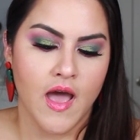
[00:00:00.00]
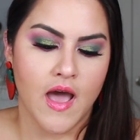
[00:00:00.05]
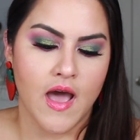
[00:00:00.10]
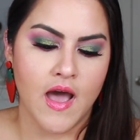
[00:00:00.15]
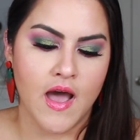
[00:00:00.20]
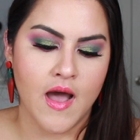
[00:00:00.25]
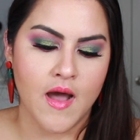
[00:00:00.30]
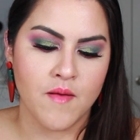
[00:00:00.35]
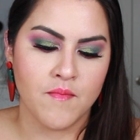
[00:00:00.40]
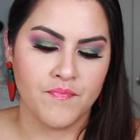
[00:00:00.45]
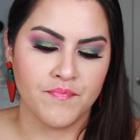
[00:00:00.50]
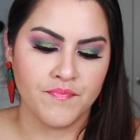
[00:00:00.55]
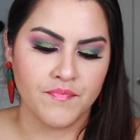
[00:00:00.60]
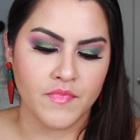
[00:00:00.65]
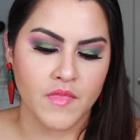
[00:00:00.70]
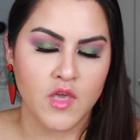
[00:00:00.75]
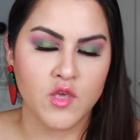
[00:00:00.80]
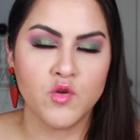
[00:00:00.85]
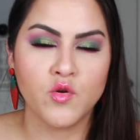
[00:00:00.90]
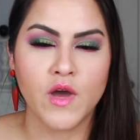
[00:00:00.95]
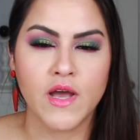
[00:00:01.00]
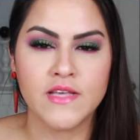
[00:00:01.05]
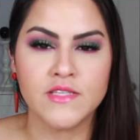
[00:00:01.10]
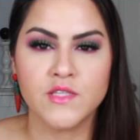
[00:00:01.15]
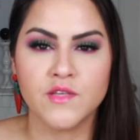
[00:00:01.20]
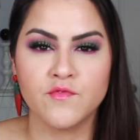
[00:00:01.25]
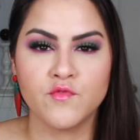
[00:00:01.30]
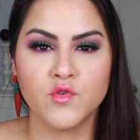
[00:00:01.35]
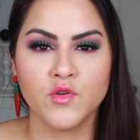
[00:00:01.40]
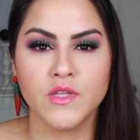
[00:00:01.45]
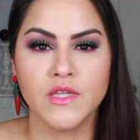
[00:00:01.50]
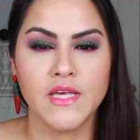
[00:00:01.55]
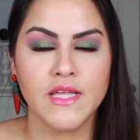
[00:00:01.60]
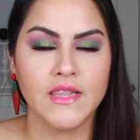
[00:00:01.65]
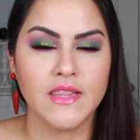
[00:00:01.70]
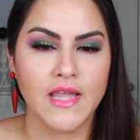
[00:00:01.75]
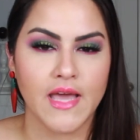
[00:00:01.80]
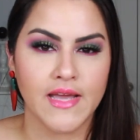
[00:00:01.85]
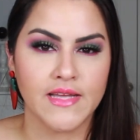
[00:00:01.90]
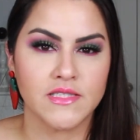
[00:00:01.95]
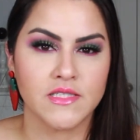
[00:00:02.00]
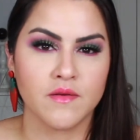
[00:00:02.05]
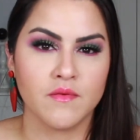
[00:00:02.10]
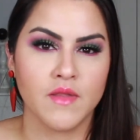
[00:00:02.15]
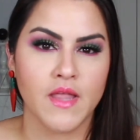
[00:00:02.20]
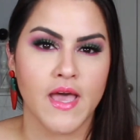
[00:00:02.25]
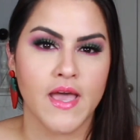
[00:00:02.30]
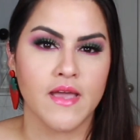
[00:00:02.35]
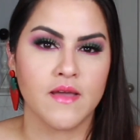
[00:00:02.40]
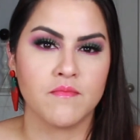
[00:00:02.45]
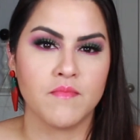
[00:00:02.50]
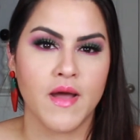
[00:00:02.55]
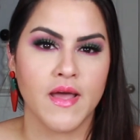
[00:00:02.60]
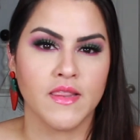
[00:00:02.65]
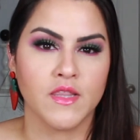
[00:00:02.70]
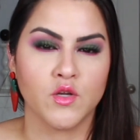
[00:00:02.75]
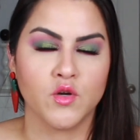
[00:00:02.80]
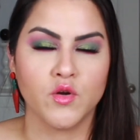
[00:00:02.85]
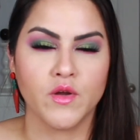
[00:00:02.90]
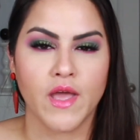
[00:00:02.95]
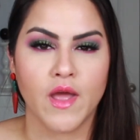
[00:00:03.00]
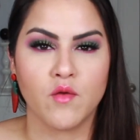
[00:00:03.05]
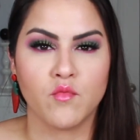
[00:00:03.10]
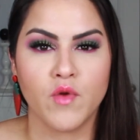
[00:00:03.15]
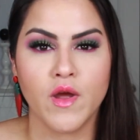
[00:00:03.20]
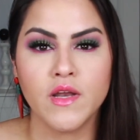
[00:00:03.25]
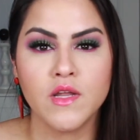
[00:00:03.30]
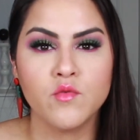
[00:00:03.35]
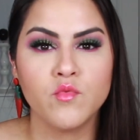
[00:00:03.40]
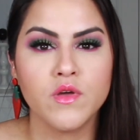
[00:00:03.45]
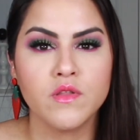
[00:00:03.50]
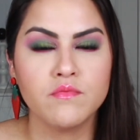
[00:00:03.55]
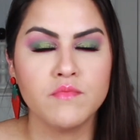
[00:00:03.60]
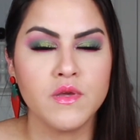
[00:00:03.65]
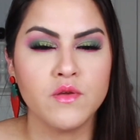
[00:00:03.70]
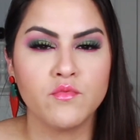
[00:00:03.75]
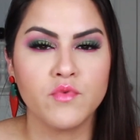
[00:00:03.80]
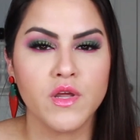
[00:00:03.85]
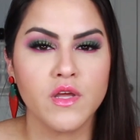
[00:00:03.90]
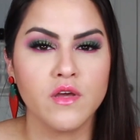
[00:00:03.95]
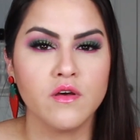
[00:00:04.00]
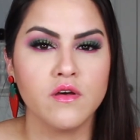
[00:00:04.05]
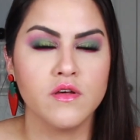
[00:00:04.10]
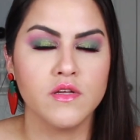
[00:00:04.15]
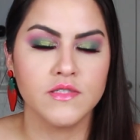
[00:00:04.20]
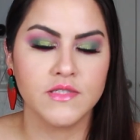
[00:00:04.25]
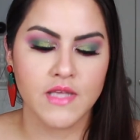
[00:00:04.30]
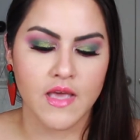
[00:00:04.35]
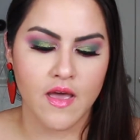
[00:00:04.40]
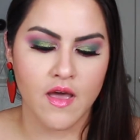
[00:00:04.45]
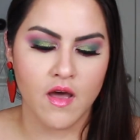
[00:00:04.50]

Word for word: You guys have really liked like my little get ready with me reels